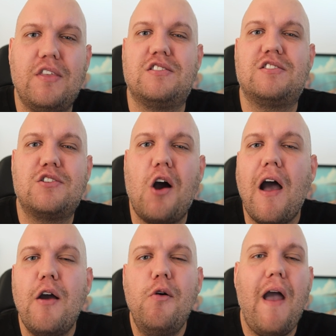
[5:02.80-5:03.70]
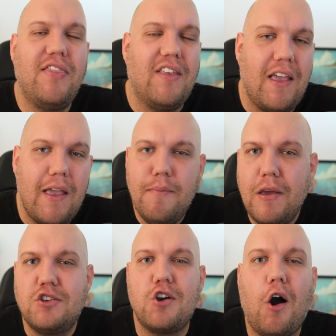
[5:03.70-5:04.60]
the style and the
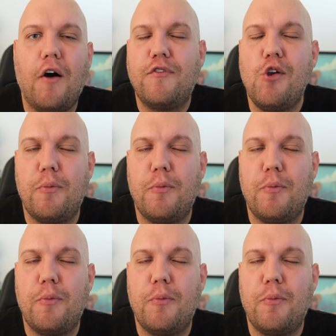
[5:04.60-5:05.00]
image of your